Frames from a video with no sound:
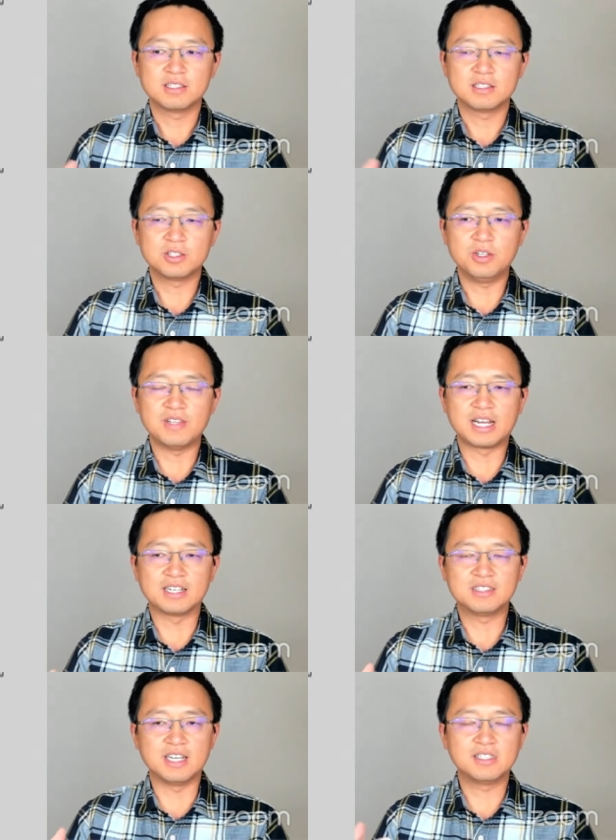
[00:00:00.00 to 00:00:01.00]
sort of like
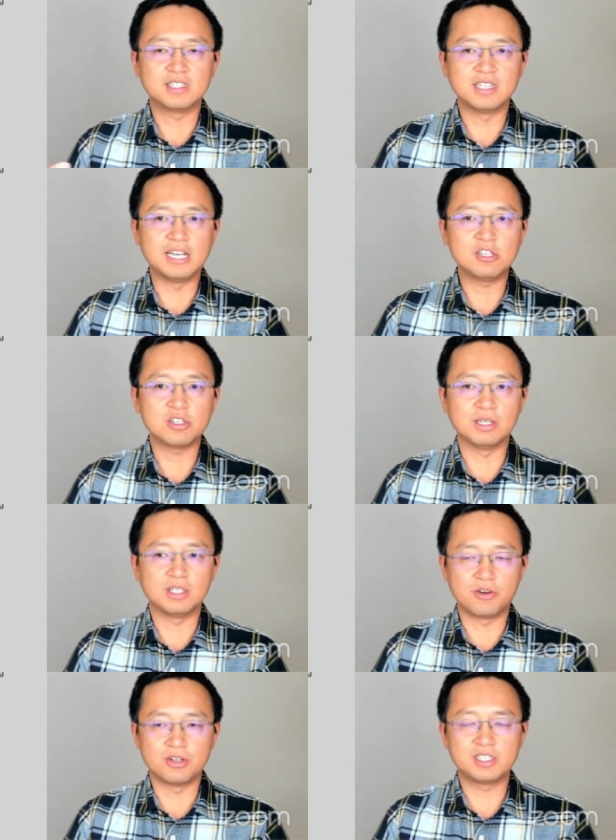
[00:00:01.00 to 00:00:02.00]
a
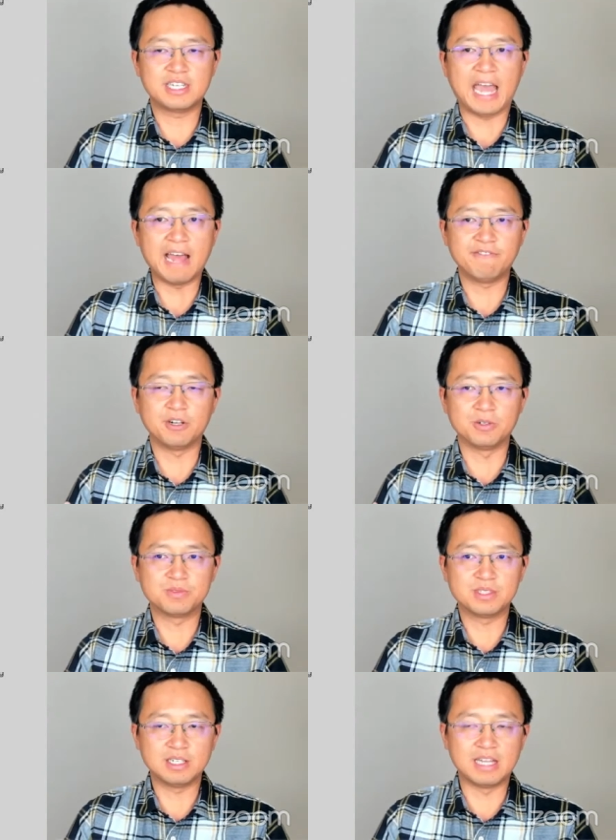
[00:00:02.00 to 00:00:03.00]
destination or a
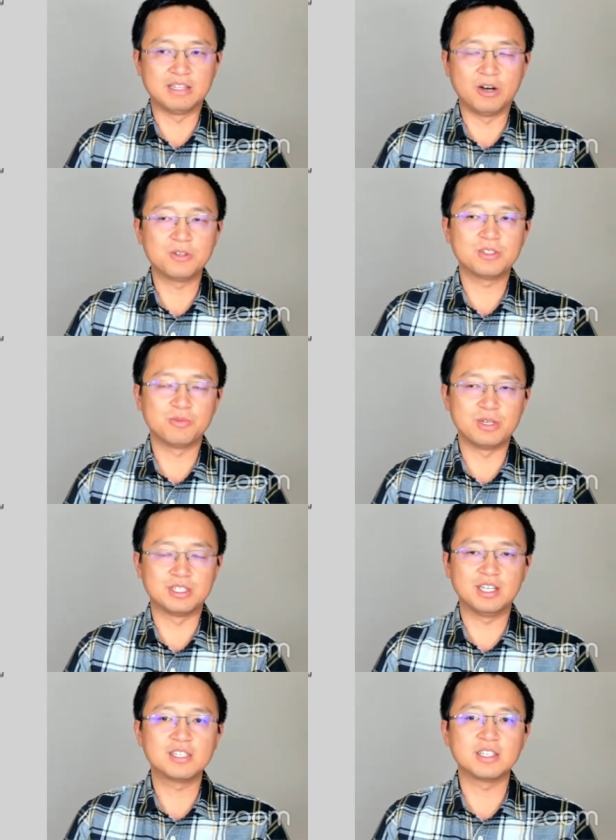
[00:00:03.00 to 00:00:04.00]
scaffold and also with a
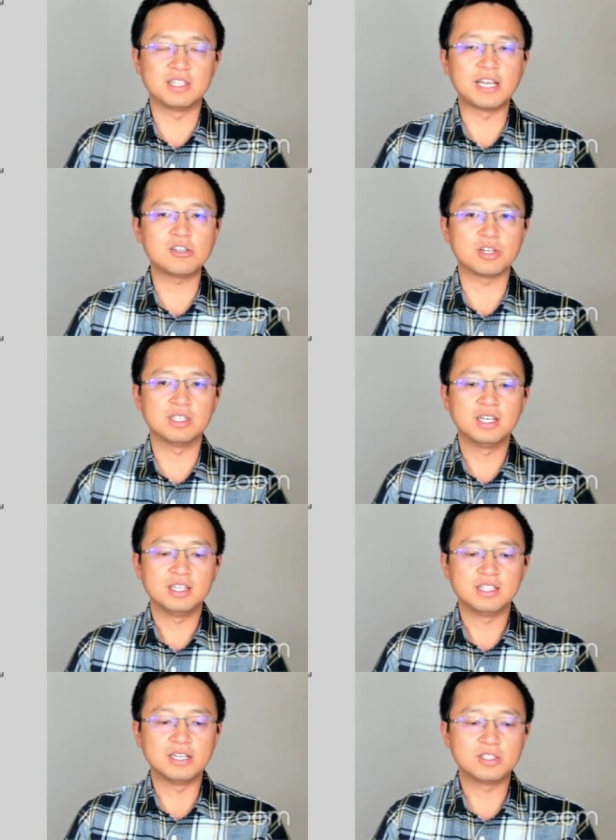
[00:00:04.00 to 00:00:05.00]
destination
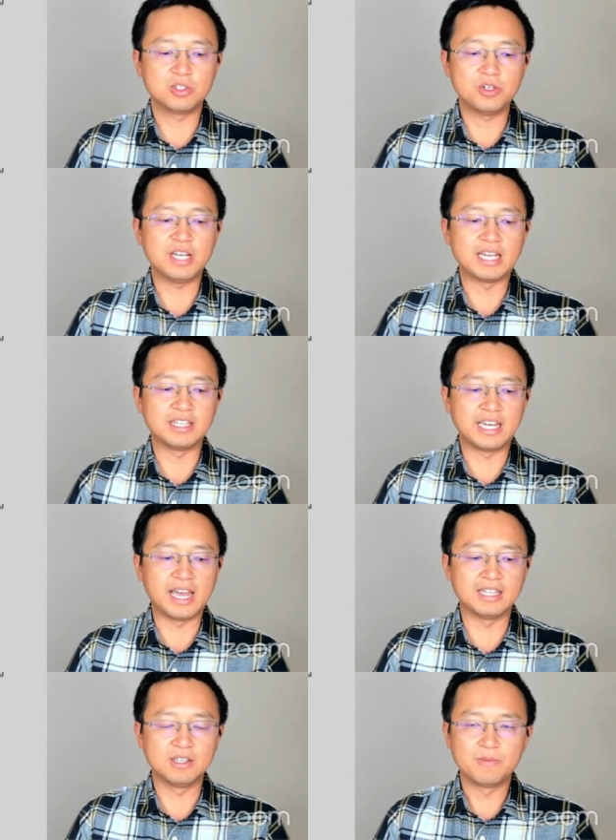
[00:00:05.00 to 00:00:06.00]
that student at the
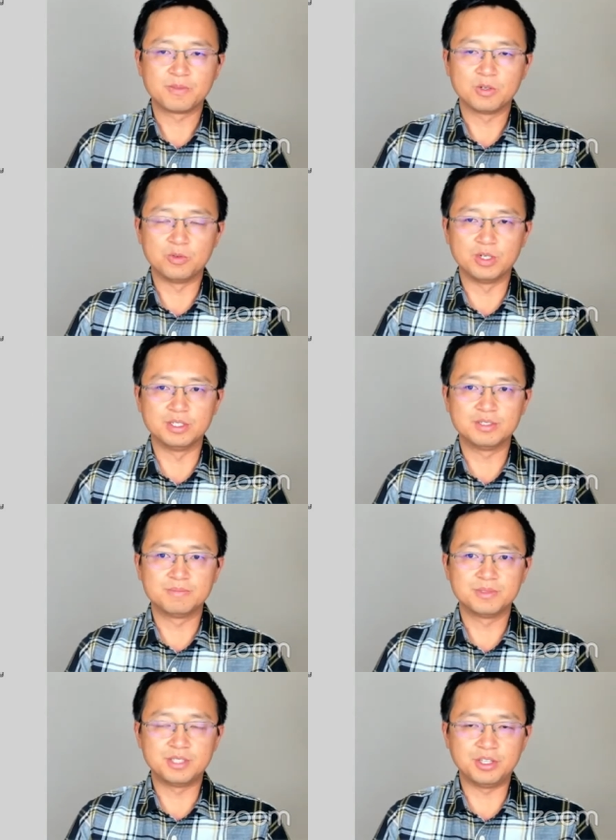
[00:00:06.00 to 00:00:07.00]
end would
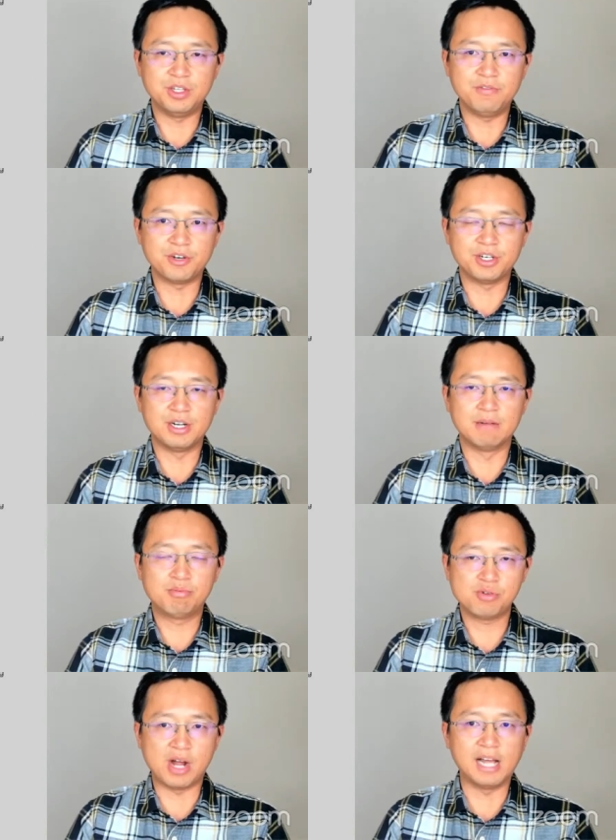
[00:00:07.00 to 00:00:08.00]
deliver a
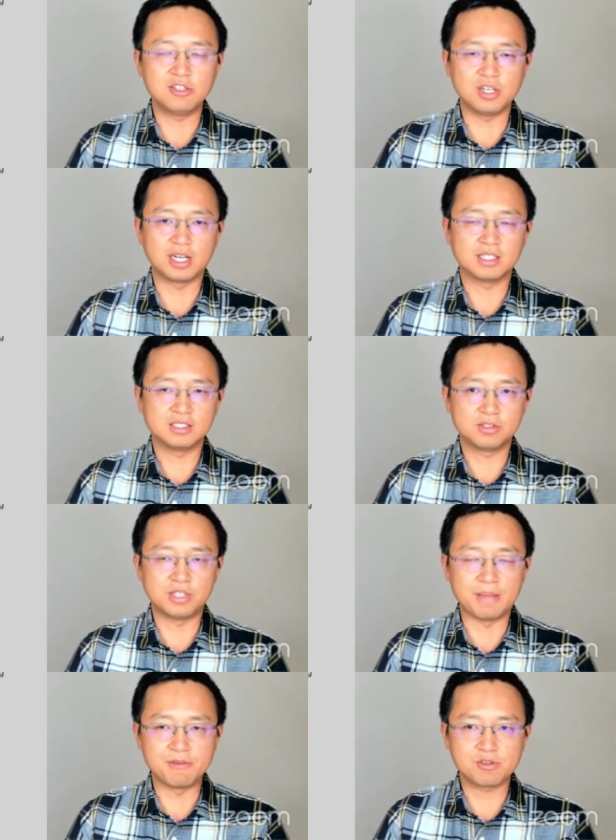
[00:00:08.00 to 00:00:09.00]
project to
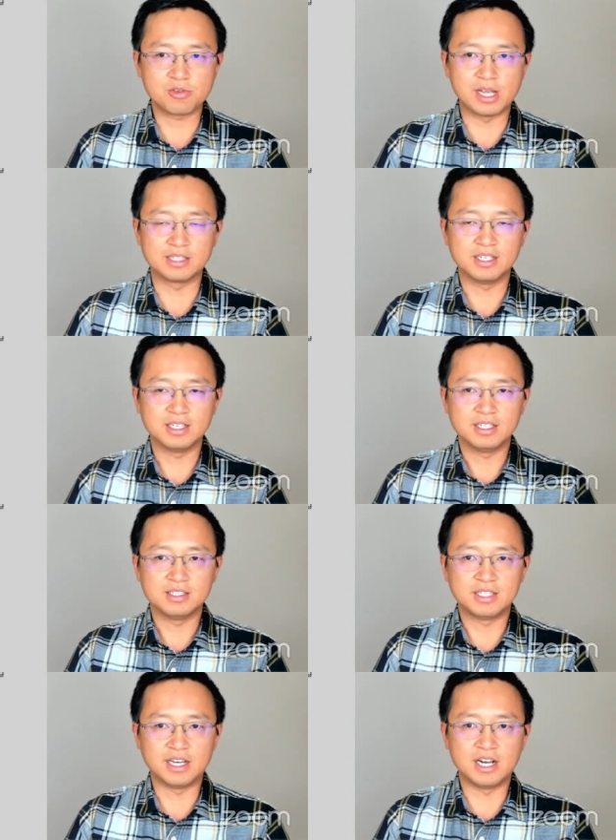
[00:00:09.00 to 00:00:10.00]
demonstrate
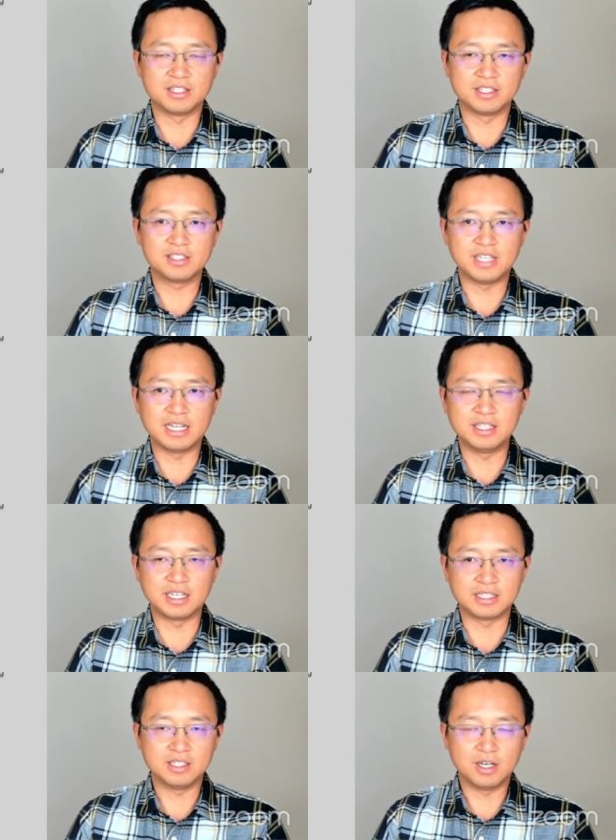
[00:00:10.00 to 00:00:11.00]
their
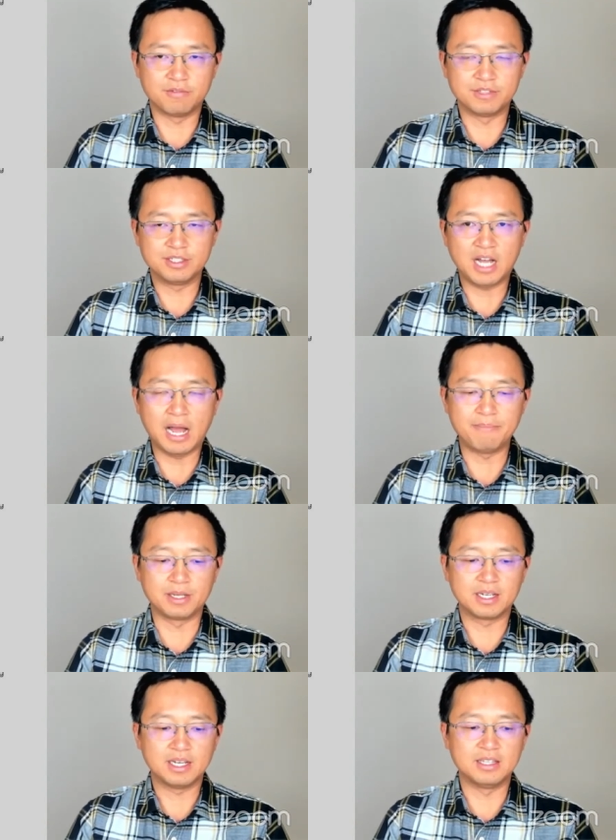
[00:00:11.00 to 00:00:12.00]
understanding of the
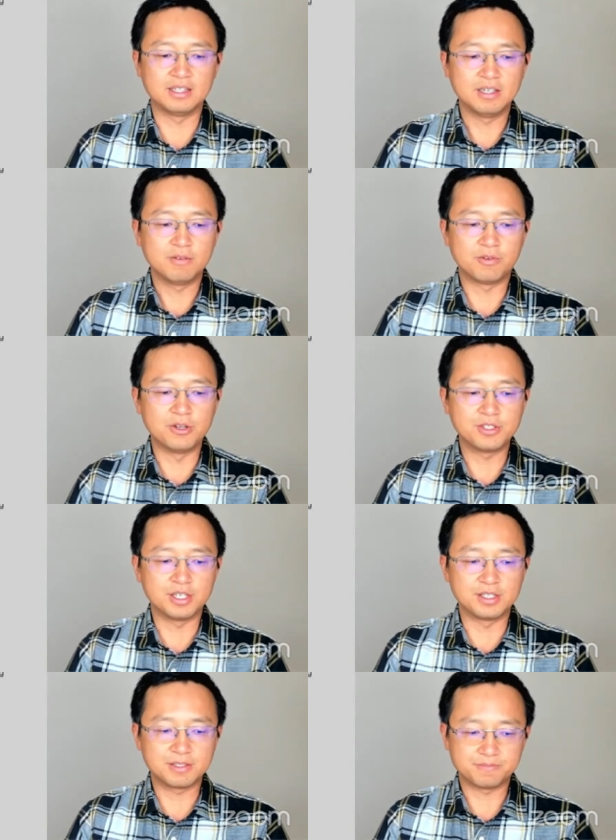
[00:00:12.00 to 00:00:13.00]
topic. And for
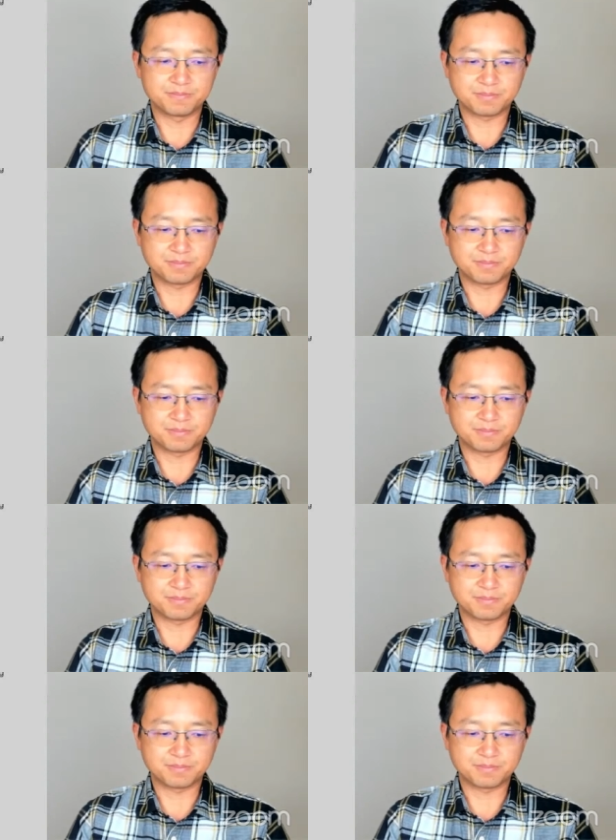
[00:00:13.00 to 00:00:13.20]
instance,